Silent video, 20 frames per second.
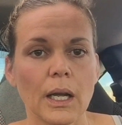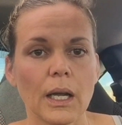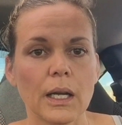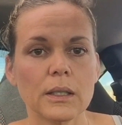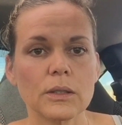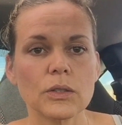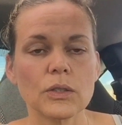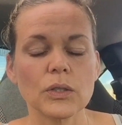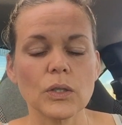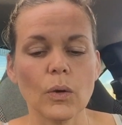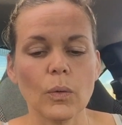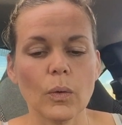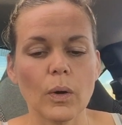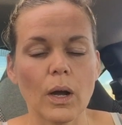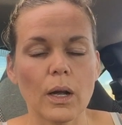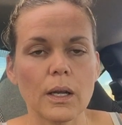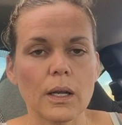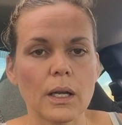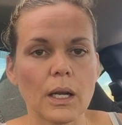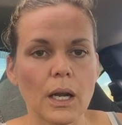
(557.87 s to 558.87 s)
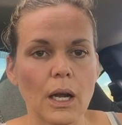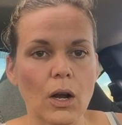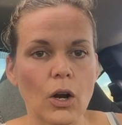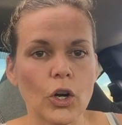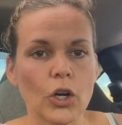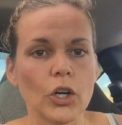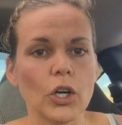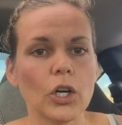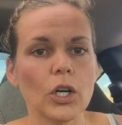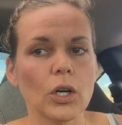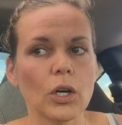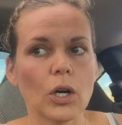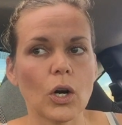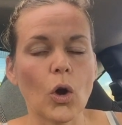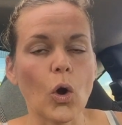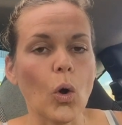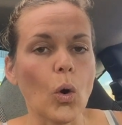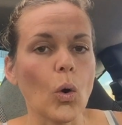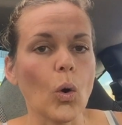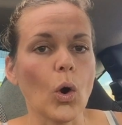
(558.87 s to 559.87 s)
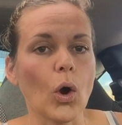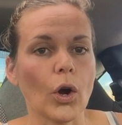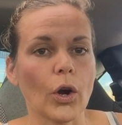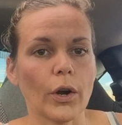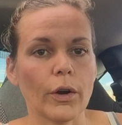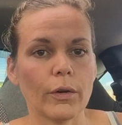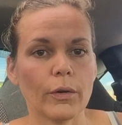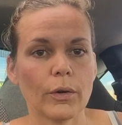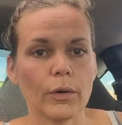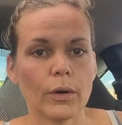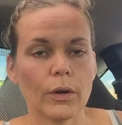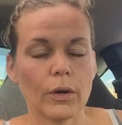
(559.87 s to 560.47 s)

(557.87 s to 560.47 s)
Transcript: And so her core,